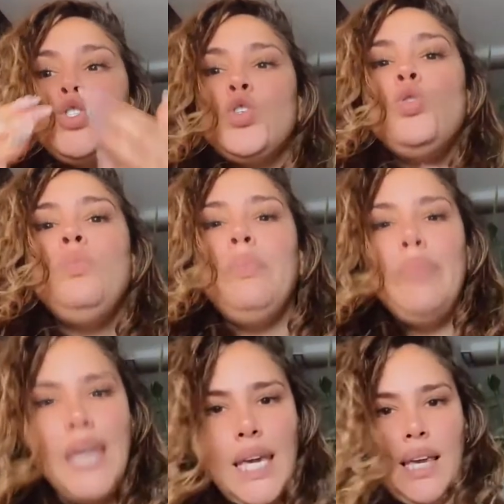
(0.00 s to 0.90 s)
to
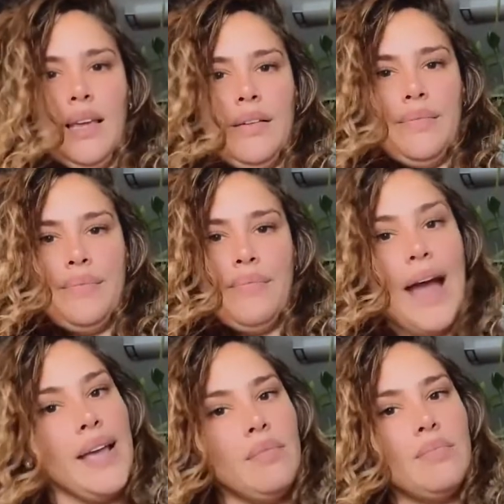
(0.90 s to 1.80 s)
me,
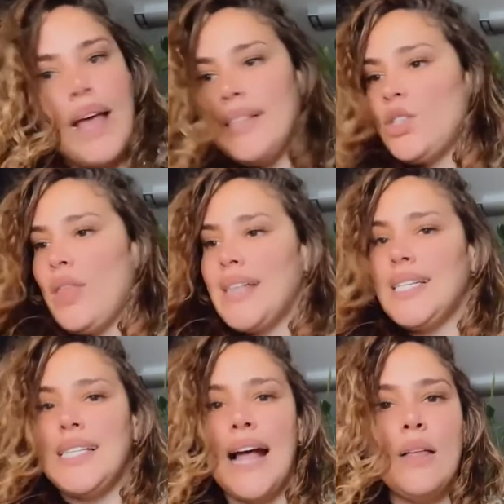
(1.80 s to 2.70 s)
right? And so
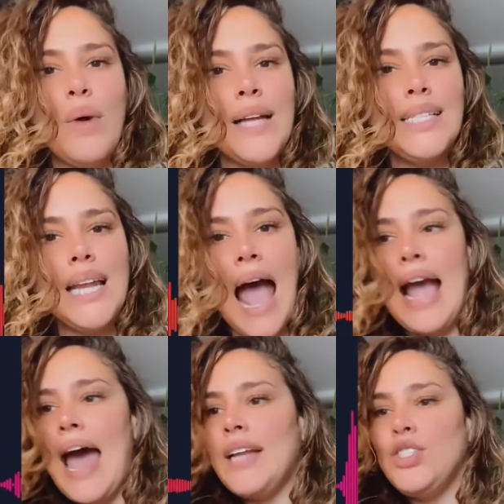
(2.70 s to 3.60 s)
that's exactly what I did.
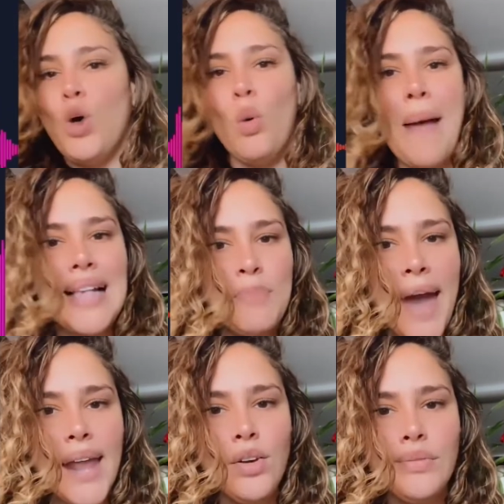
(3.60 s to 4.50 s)
I got a dope ass
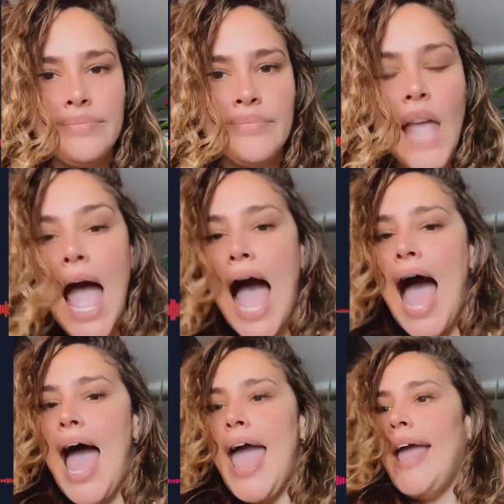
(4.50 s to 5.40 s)
panel.
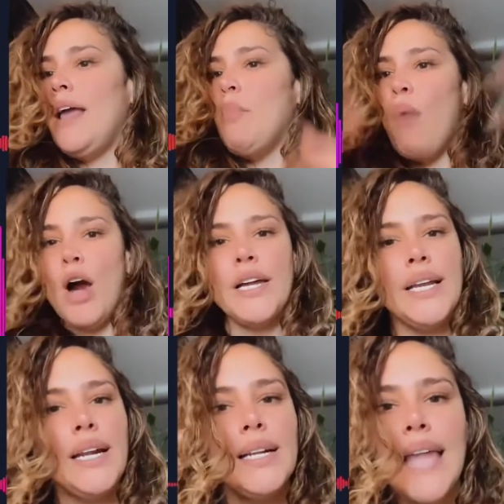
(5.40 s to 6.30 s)
I
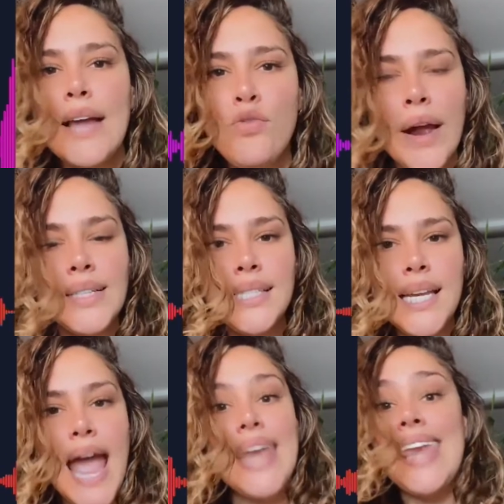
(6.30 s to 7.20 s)
marketed it like
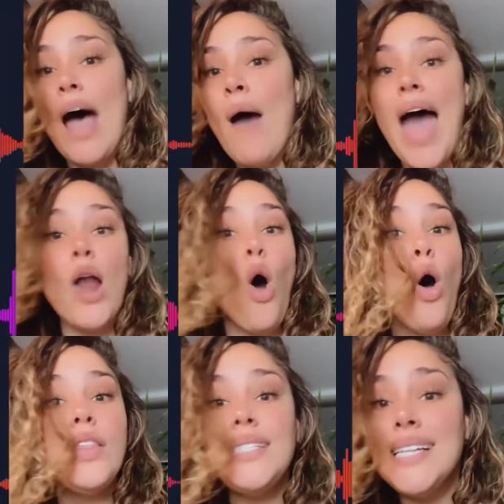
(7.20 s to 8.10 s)
crazy. And now I had
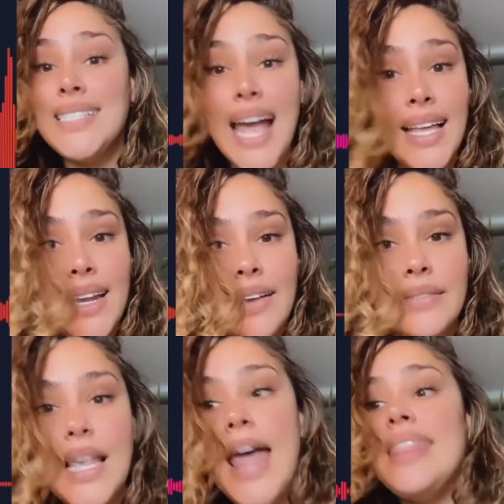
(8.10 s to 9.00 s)
all these
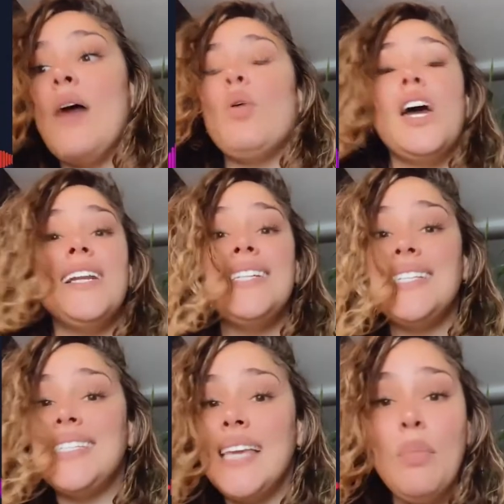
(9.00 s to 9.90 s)
executives that were going to
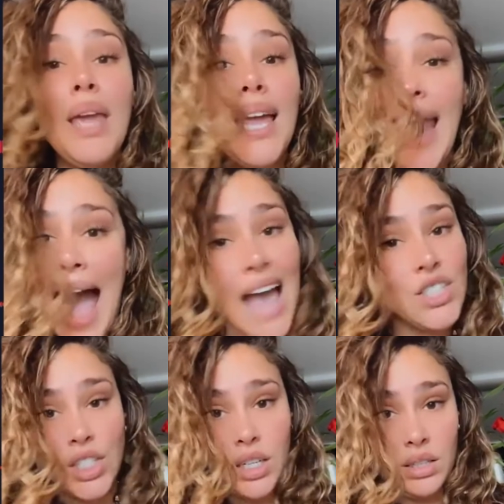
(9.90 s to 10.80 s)
see me in
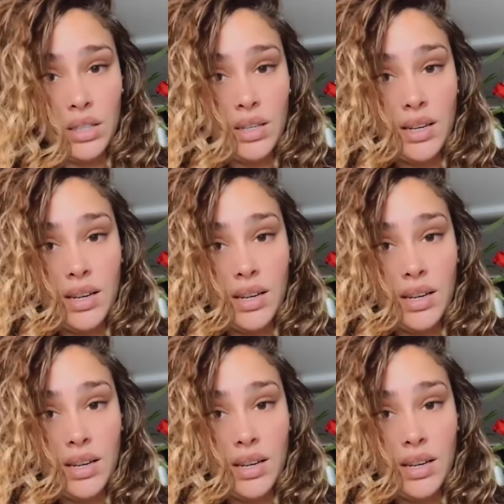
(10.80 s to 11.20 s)
action,